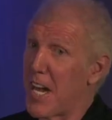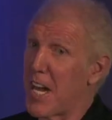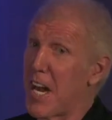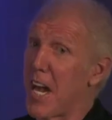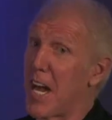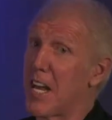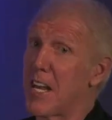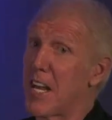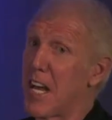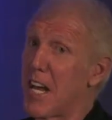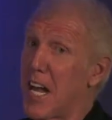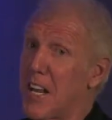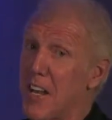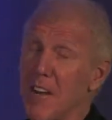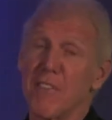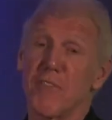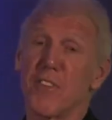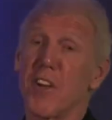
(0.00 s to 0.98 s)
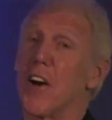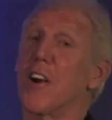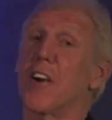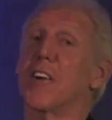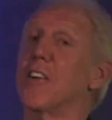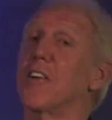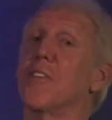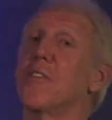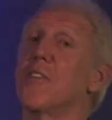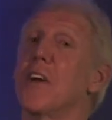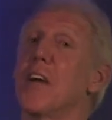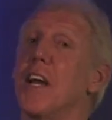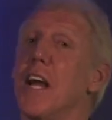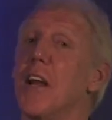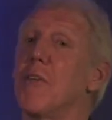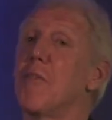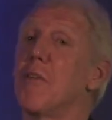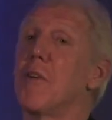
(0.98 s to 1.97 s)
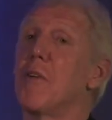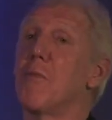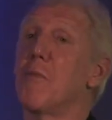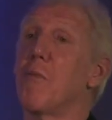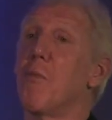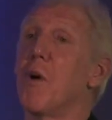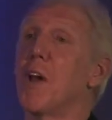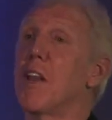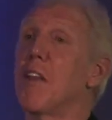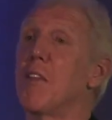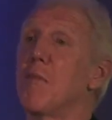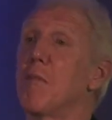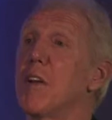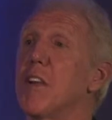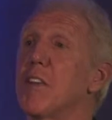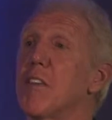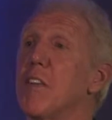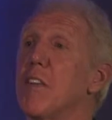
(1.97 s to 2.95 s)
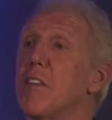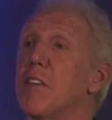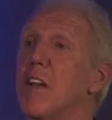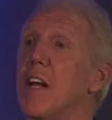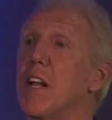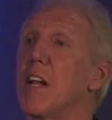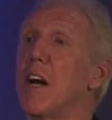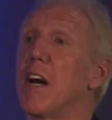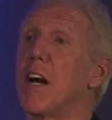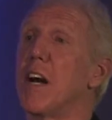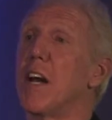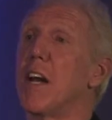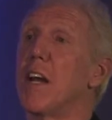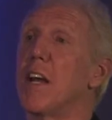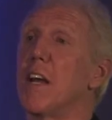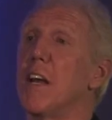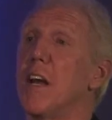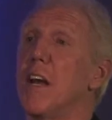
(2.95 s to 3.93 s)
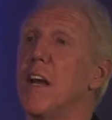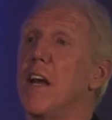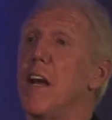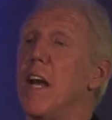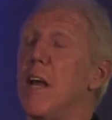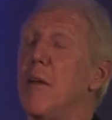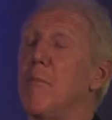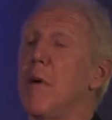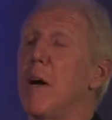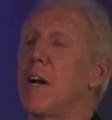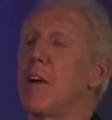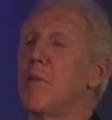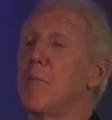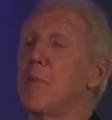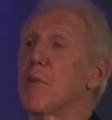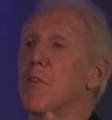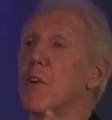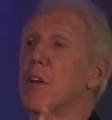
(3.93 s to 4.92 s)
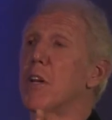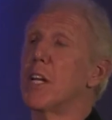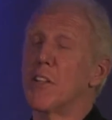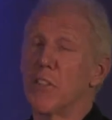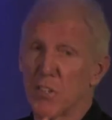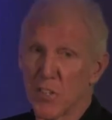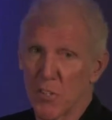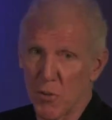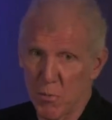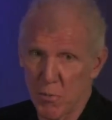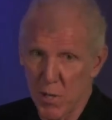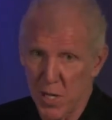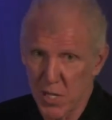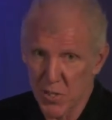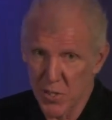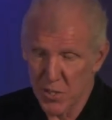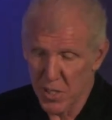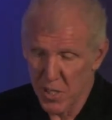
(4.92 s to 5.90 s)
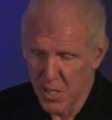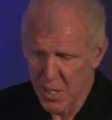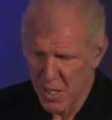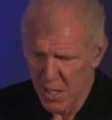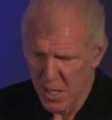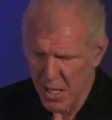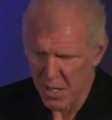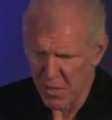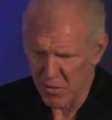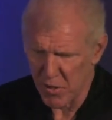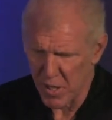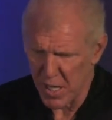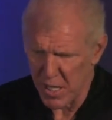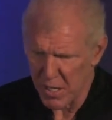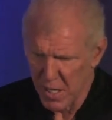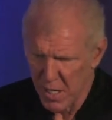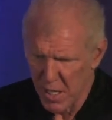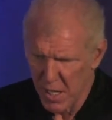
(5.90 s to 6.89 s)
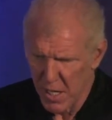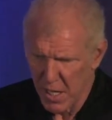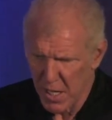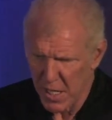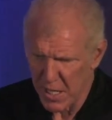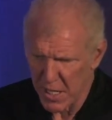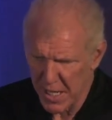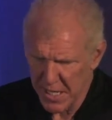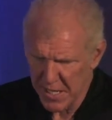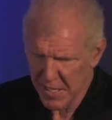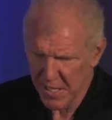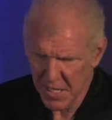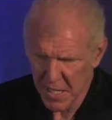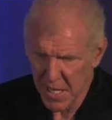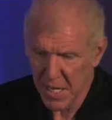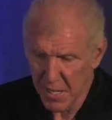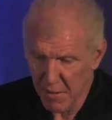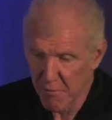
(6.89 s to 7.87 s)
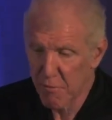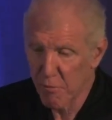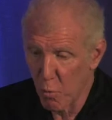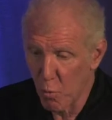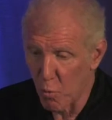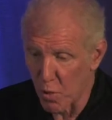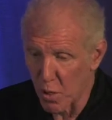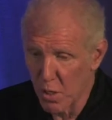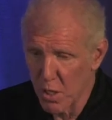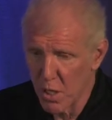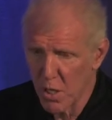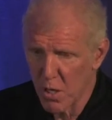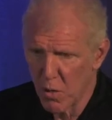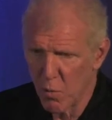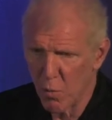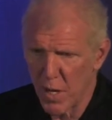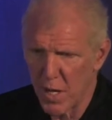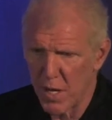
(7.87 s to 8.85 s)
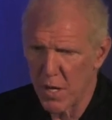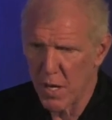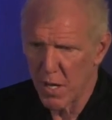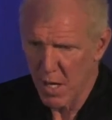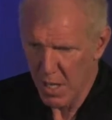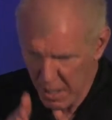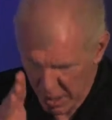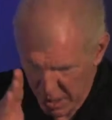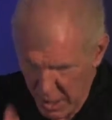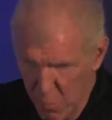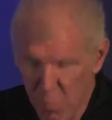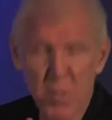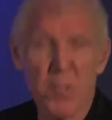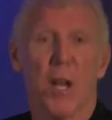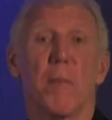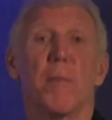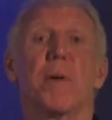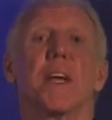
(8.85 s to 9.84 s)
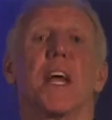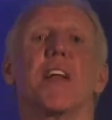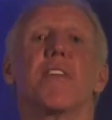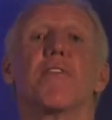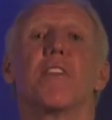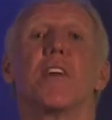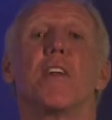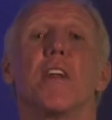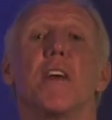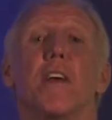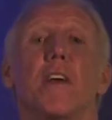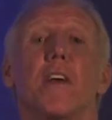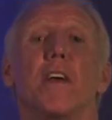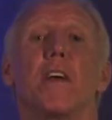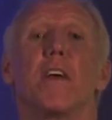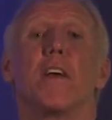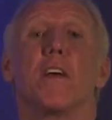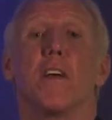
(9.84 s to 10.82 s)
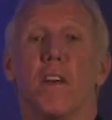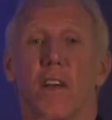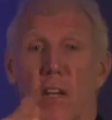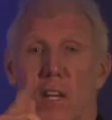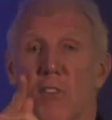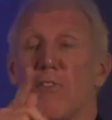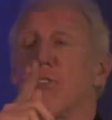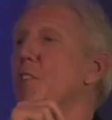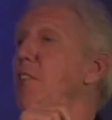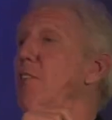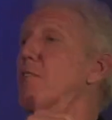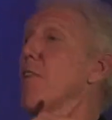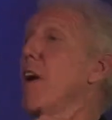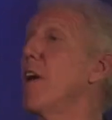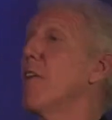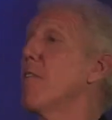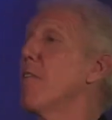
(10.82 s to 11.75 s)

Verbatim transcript: I, I love to argue. And one of the reasons that I admire Bill Clinton so much is that in 1994, when he was up against it, he stood his ground.